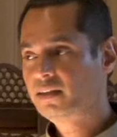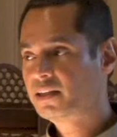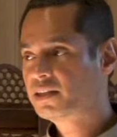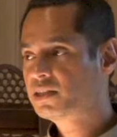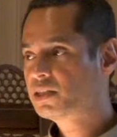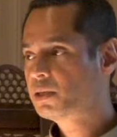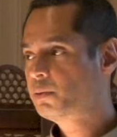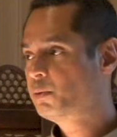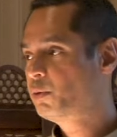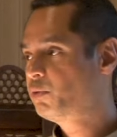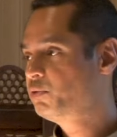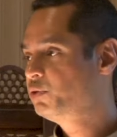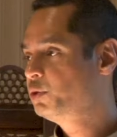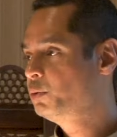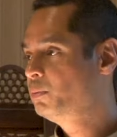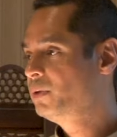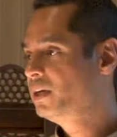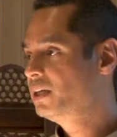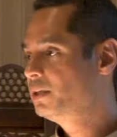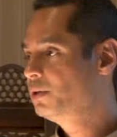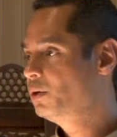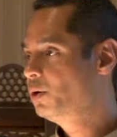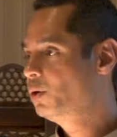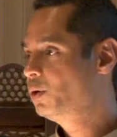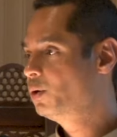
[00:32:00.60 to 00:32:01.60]
that some of you
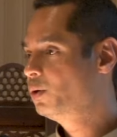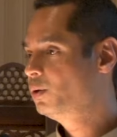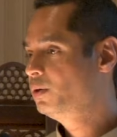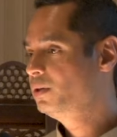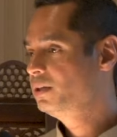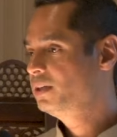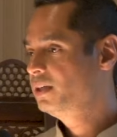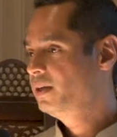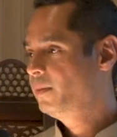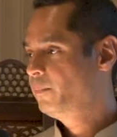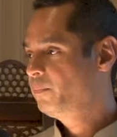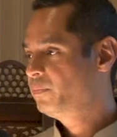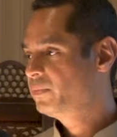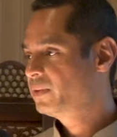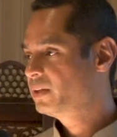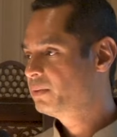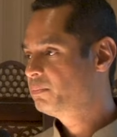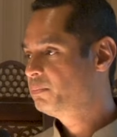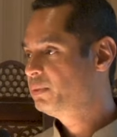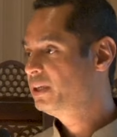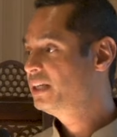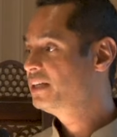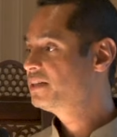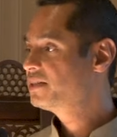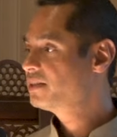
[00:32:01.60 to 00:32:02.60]
may know,
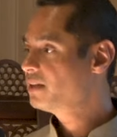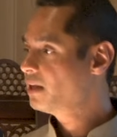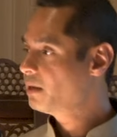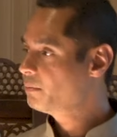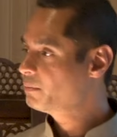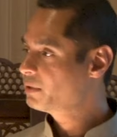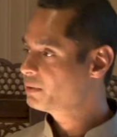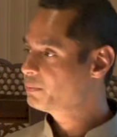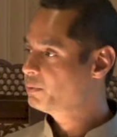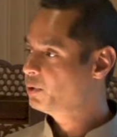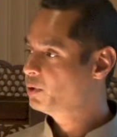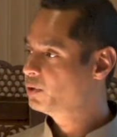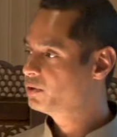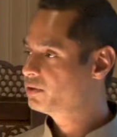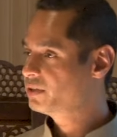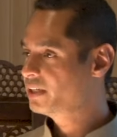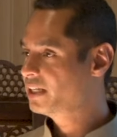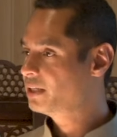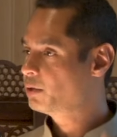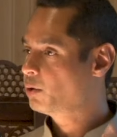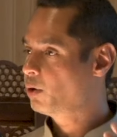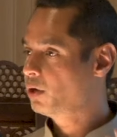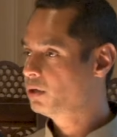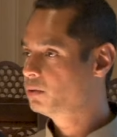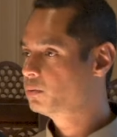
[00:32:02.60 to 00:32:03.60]
pre-Islamic
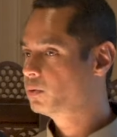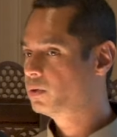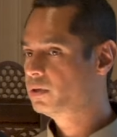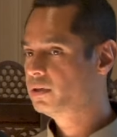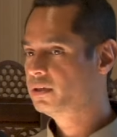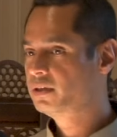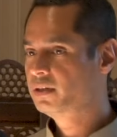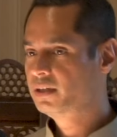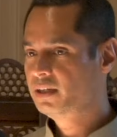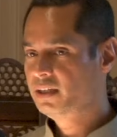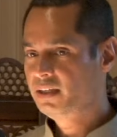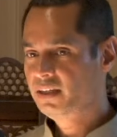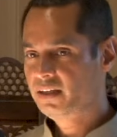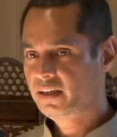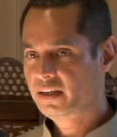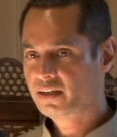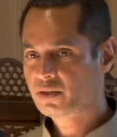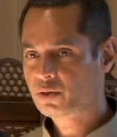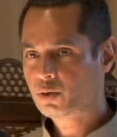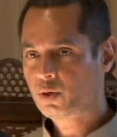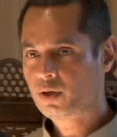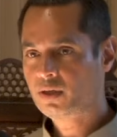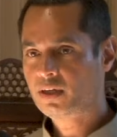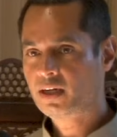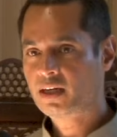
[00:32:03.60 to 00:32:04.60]
poetry and onward,
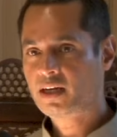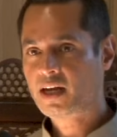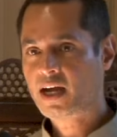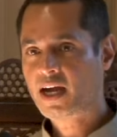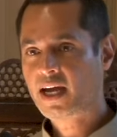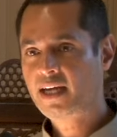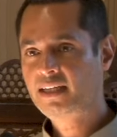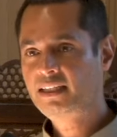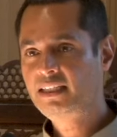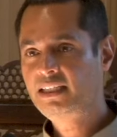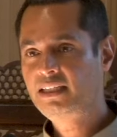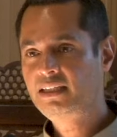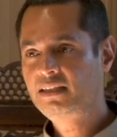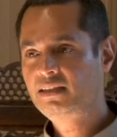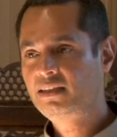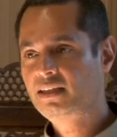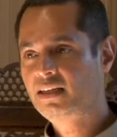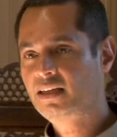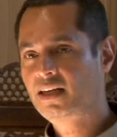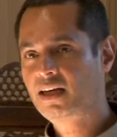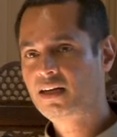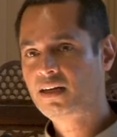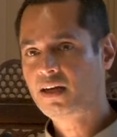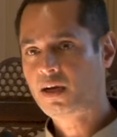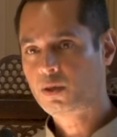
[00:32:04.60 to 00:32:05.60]
is called al-hanin
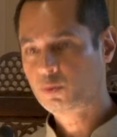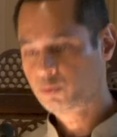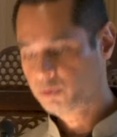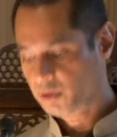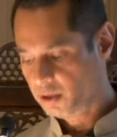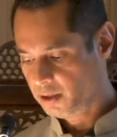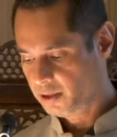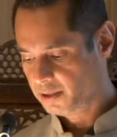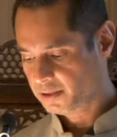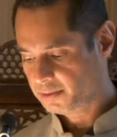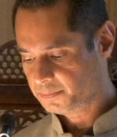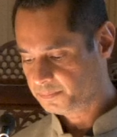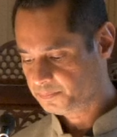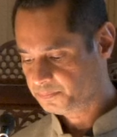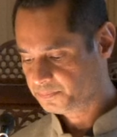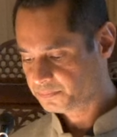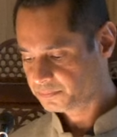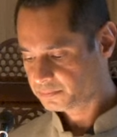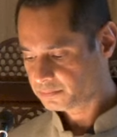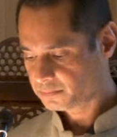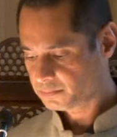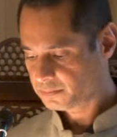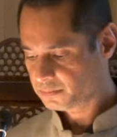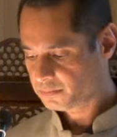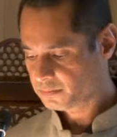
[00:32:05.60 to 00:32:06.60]
ilal awtan,
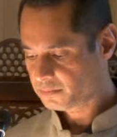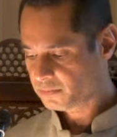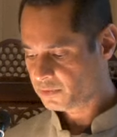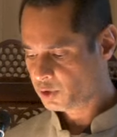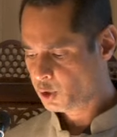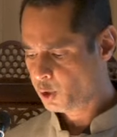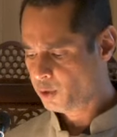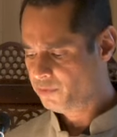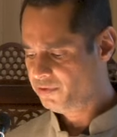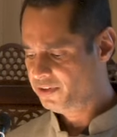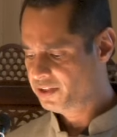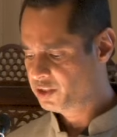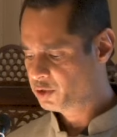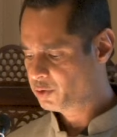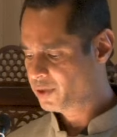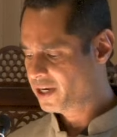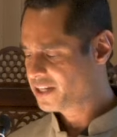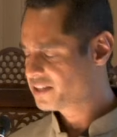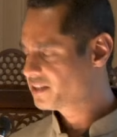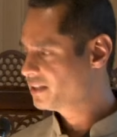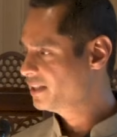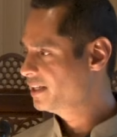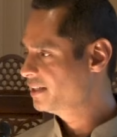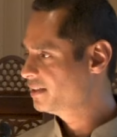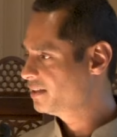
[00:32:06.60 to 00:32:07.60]
often
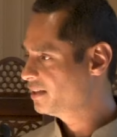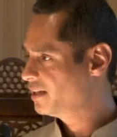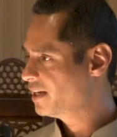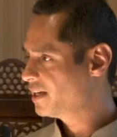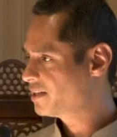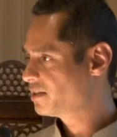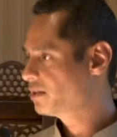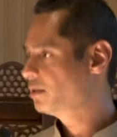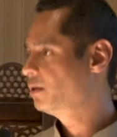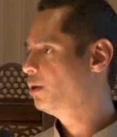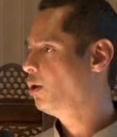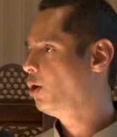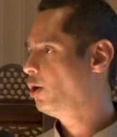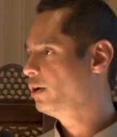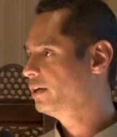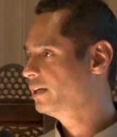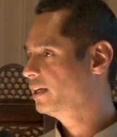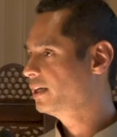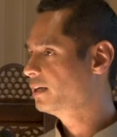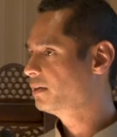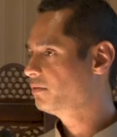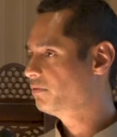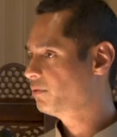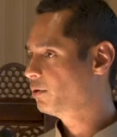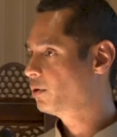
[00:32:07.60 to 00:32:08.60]
translated as
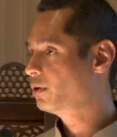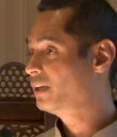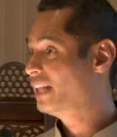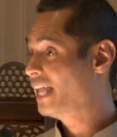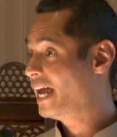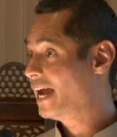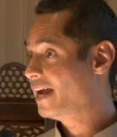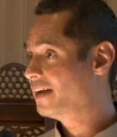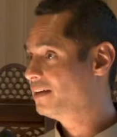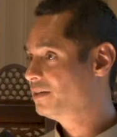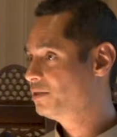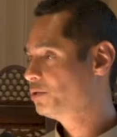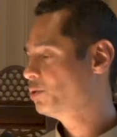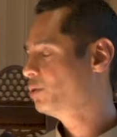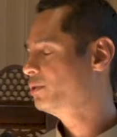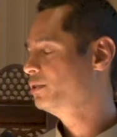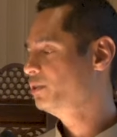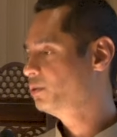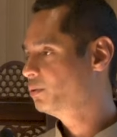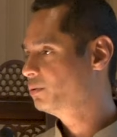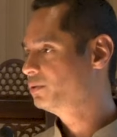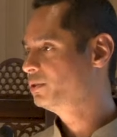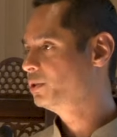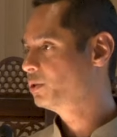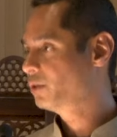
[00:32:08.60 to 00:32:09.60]
longing for lands or
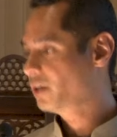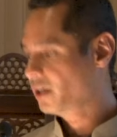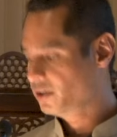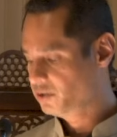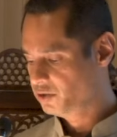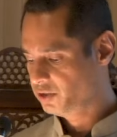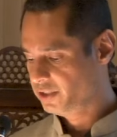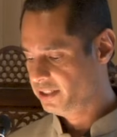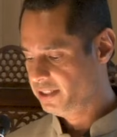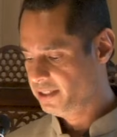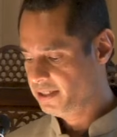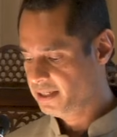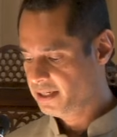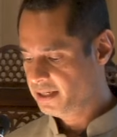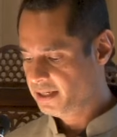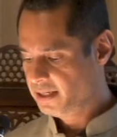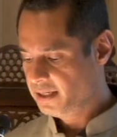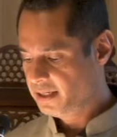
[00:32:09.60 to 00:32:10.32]
your country.